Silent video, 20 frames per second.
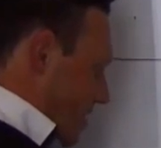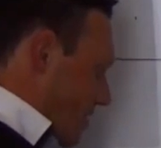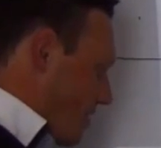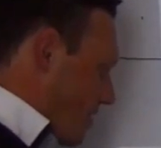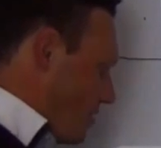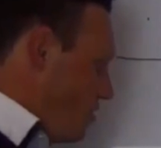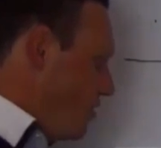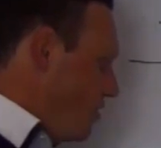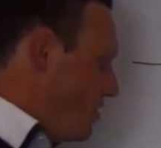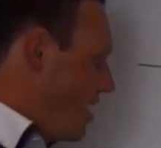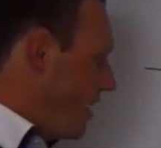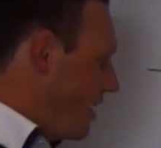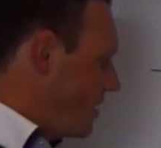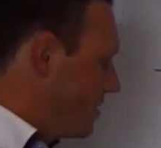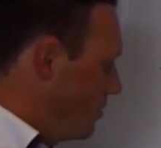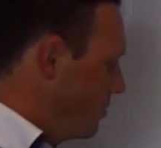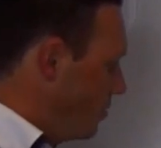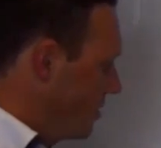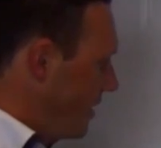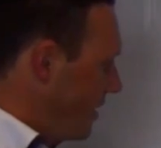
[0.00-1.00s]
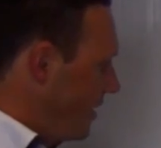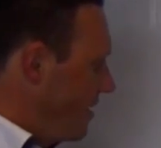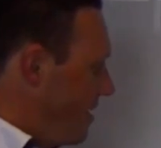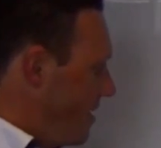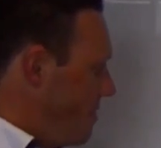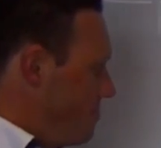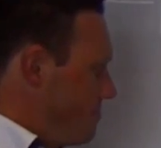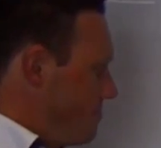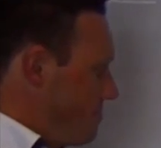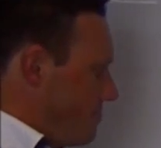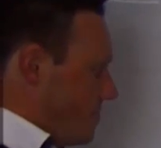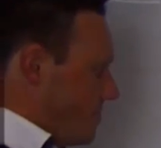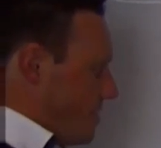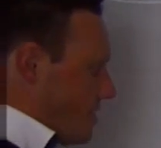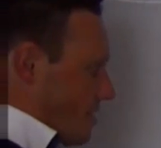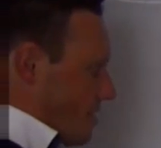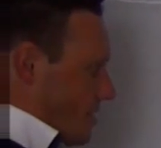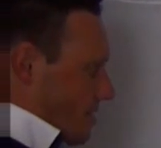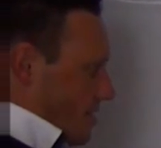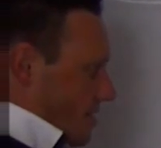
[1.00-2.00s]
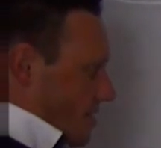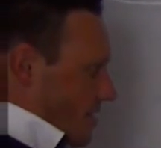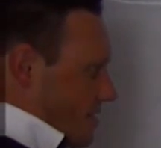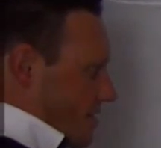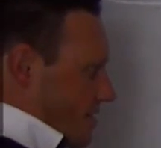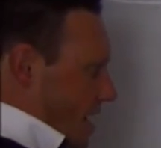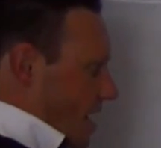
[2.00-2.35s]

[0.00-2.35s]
The new taxable income is the